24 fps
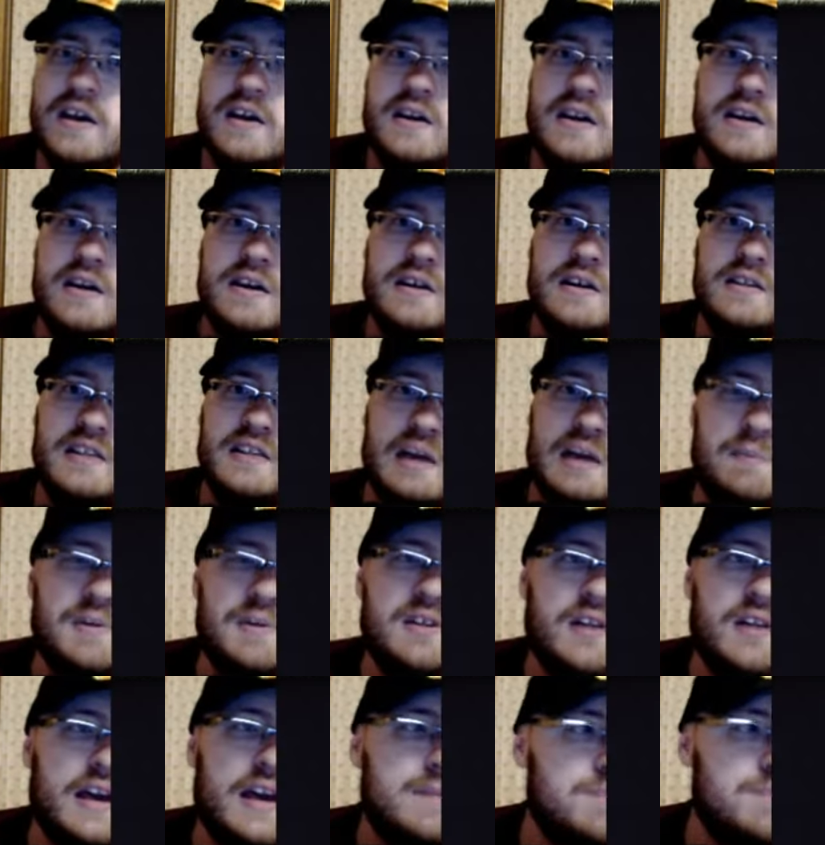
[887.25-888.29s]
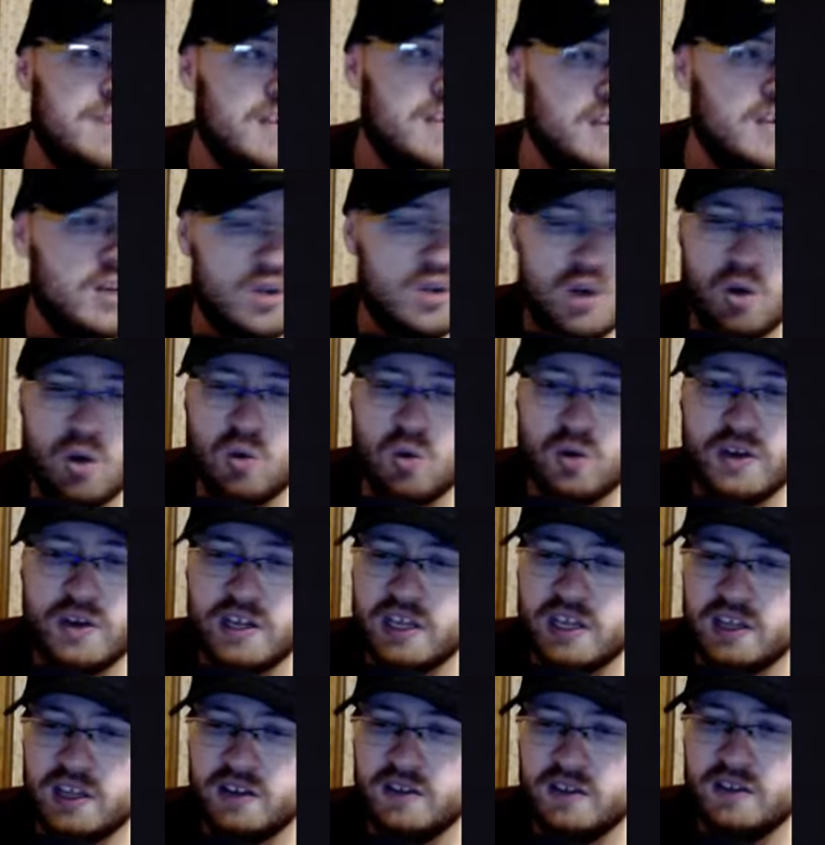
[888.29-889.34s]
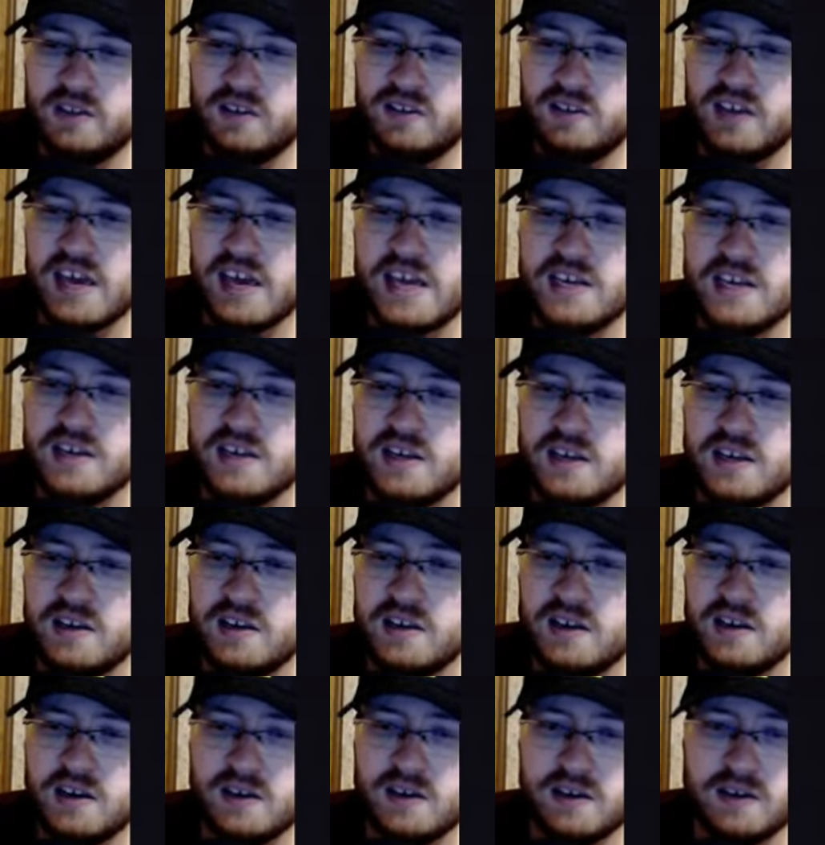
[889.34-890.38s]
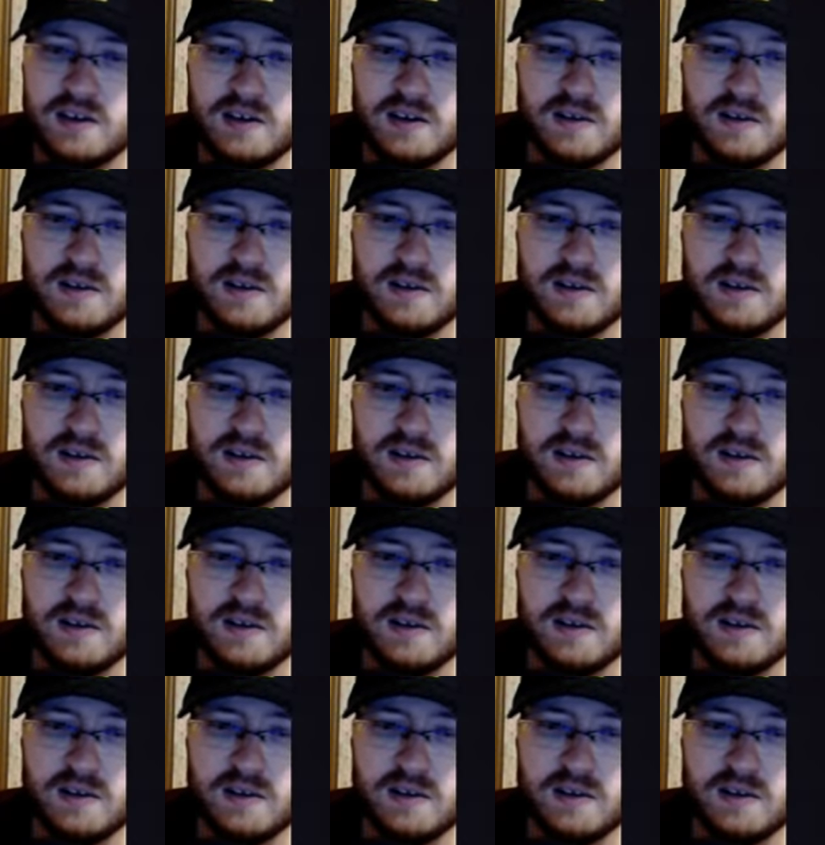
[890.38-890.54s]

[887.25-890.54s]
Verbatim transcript: That'd be like me going and taking uh,